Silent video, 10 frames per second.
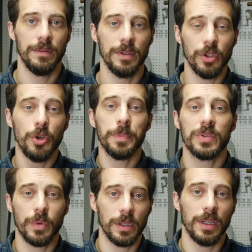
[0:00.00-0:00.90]
The loop
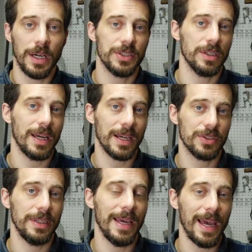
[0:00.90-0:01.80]
is where logic
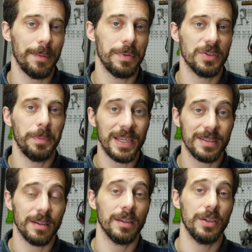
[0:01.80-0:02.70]
actually happens
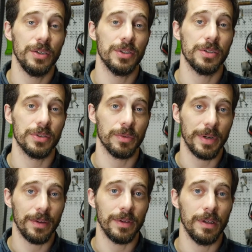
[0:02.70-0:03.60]
based on the conditions
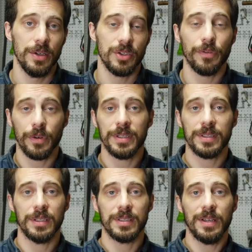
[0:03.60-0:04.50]
around it. So for
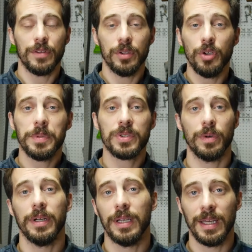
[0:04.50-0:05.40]
instance, if the loop is
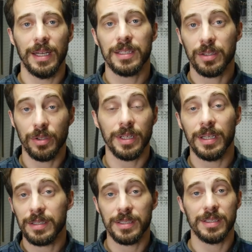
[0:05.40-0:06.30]
running and it's
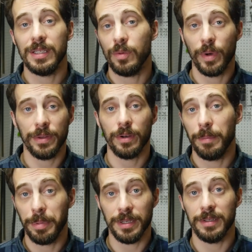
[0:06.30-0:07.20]
looking to see whether
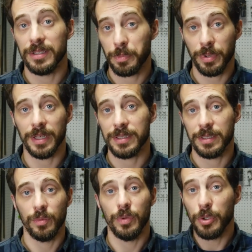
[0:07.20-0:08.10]
a button is
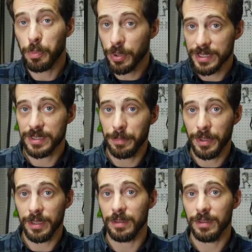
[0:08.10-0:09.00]
pressed, when you press the
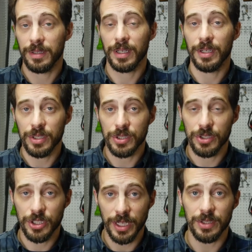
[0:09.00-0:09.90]
button, the
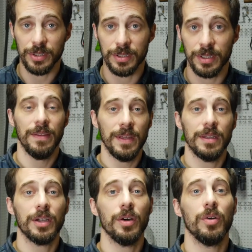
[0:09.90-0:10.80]
condition changes,
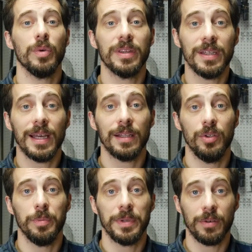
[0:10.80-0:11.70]
then the code within that
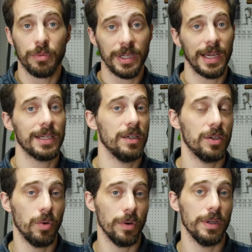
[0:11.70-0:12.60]
loop can react
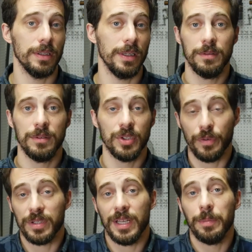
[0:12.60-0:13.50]
accordingly. So
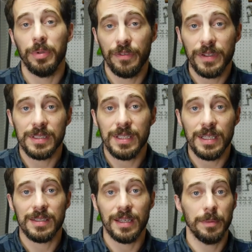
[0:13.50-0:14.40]
for example, if it
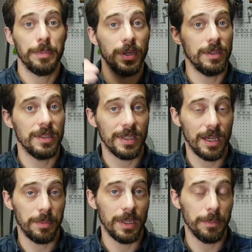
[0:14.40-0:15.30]
sees that the button is
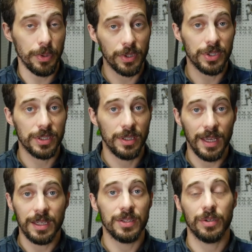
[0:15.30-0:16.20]
now being pushed,
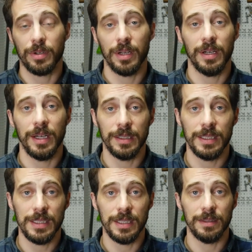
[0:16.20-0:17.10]
it can turn on an
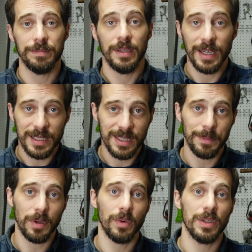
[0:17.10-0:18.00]
LED. The next
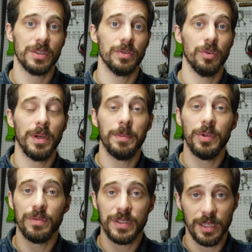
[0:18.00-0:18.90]
time it runs through,
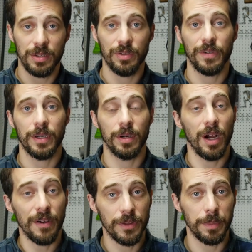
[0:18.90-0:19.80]
maybe you've taken your finger
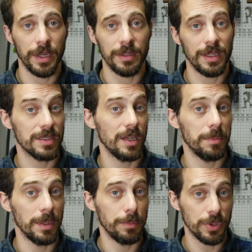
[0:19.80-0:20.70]
off the button and it's
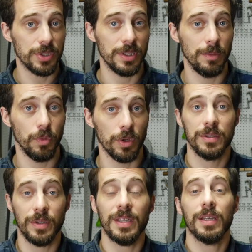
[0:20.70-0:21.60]
not being pushed anymore.
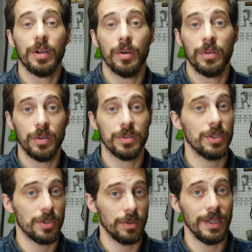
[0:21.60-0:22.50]
So then the code knows
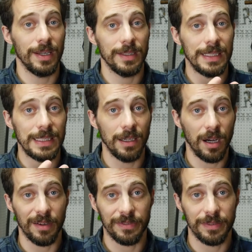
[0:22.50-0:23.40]
to turn the LED
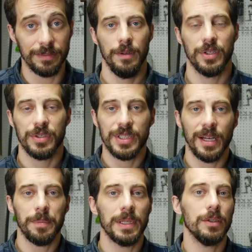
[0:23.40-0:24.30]
off. So
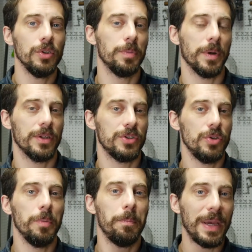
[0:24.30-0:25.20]
setup and loop are the
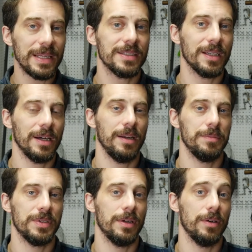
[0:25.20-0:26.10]
2 basic
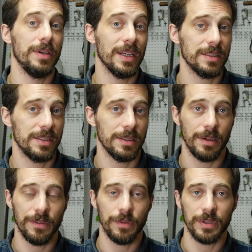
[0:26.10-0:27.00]
items that are
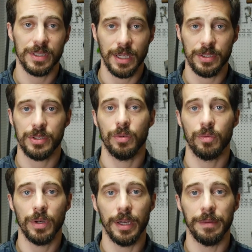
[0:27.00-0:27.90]
necessary for a sketch to
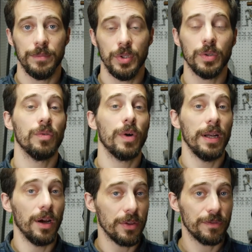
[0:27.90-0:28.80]
run. You can
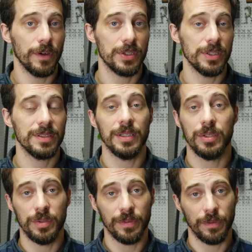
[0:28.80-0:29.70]
write other functions that
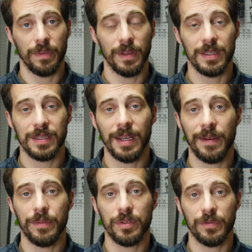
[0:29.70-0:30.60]
do different things and
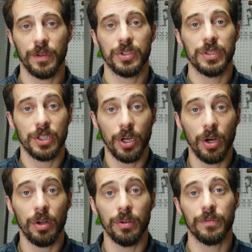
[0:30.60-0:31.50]
have those functions
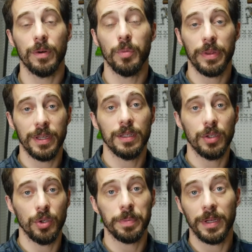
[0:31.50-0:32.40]
called from within
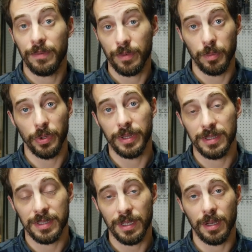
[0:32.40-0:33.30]
loop and from
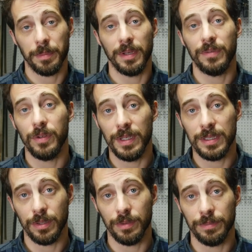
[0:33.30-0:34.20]
within setup if you
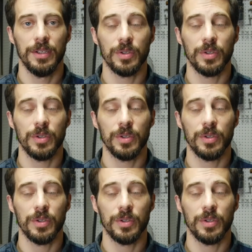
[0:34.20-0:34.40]
need to.